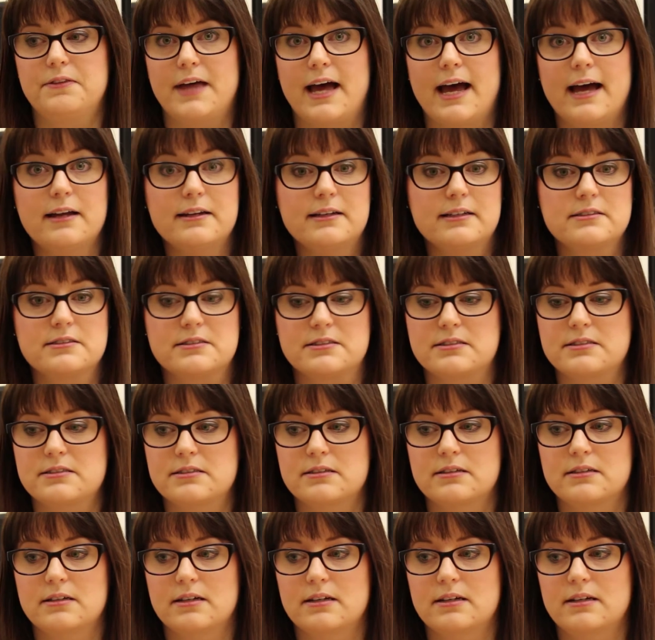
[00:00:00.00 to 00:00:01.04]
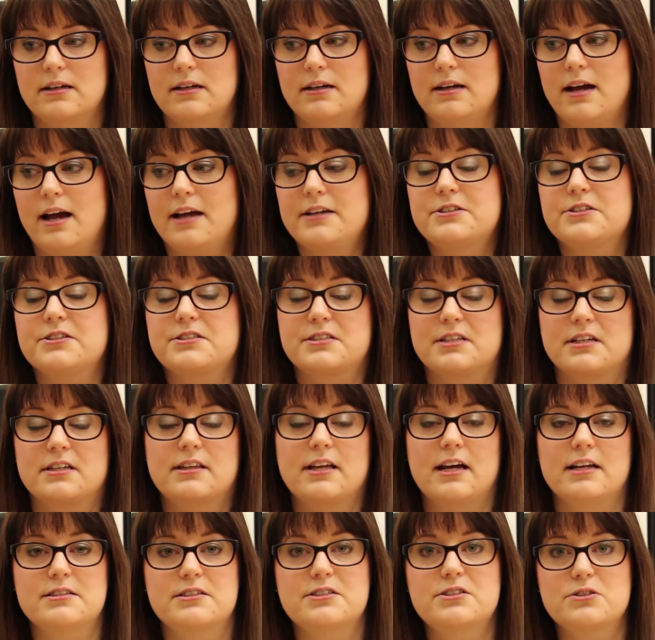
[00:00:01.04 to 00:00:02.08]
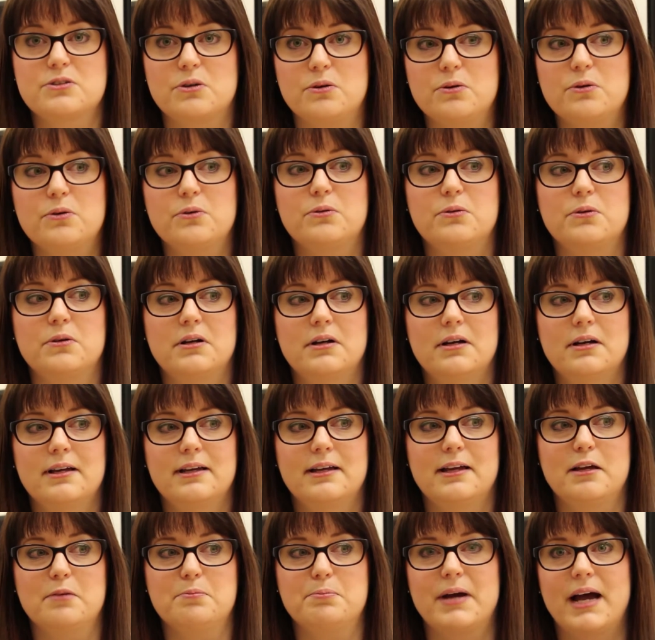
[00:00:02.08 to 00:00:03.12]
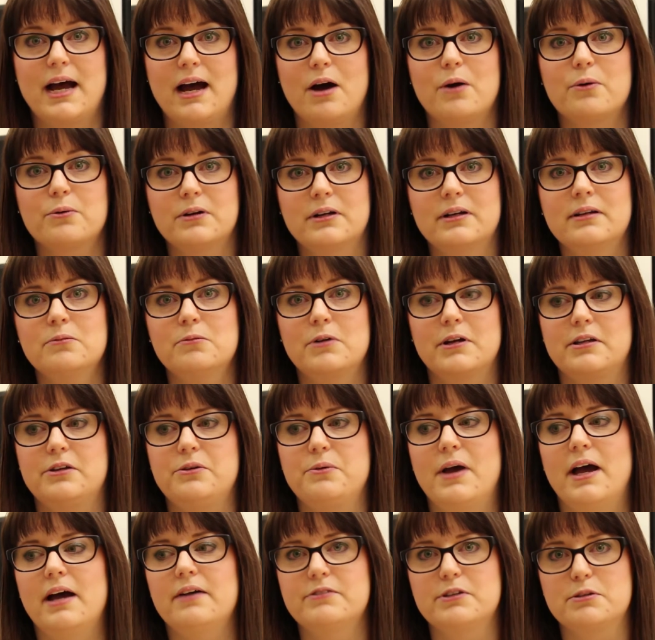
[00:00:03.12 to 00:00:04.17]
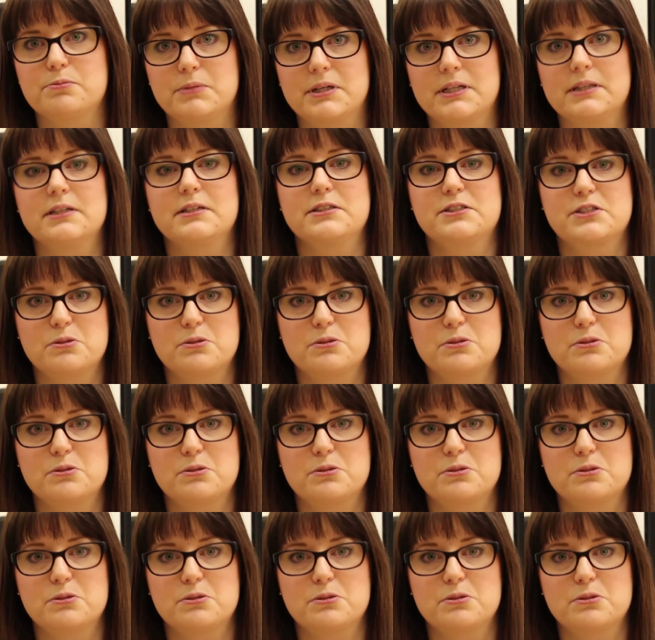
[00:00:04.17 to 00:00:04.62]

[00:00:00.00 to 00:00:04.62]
that is I just think that's so empowering when you have admin that